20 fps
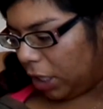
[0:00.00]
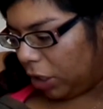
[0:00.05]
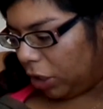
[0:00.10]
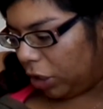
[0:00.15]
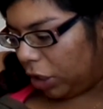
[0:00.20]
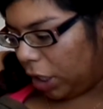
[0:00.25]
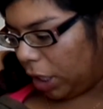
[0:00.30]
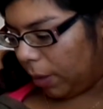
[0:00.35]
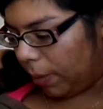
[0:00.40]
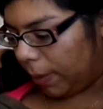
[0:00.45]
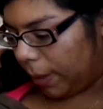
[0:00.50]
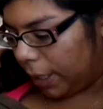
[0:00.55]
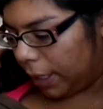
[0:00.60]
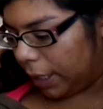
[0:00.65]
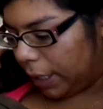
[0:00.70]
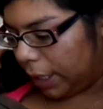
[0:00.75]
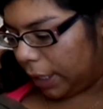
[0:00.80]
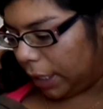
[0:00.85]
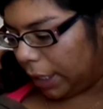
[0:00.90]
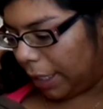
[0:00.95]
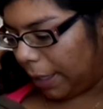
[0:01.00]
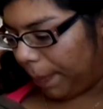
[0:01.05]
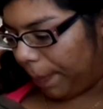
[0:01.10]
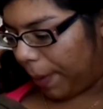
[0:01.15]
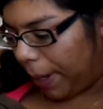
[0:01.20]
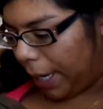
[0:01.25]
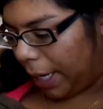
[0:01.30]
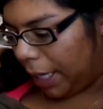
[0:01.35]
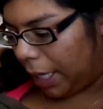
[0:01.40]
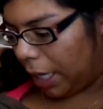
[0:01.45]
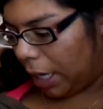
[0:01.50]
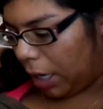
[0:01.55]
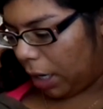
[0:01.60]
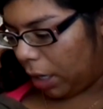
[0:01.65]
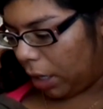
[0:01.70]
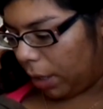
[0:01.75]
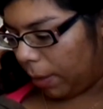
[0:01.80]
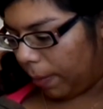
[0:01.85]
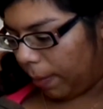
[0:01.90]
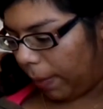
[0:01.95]
She was dependent
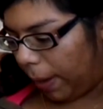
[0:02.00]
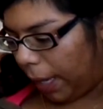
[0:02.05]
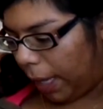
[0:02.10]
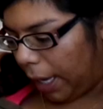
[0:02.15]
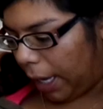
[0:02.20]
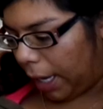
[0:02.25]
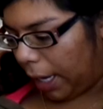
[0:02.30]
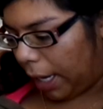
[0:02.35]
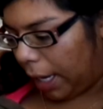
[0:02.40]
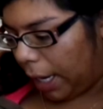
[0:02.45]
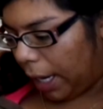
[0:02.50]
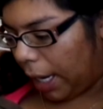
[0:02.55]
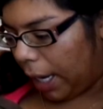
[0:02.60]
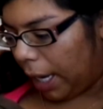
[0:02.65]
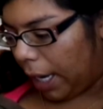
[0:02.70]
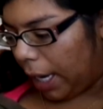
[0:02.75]
on men,